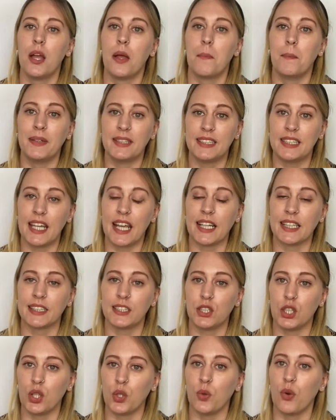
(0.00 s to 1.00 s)
mistakes
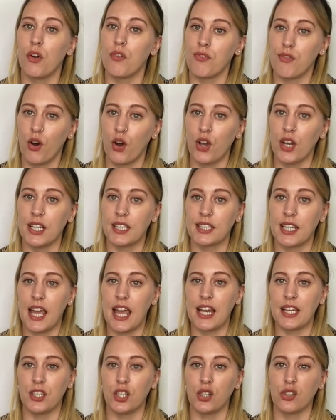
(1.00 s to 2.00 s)
to avoid,
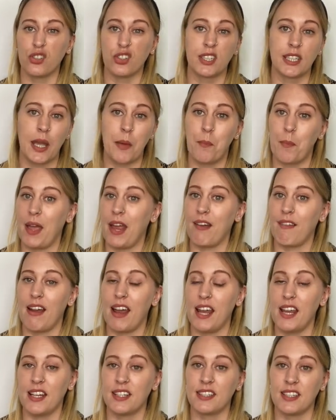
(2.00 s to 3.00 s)
and you'll just get better
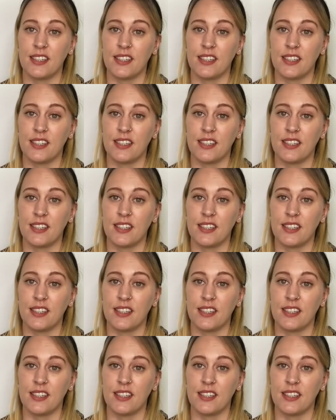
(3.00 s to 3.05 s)
at it.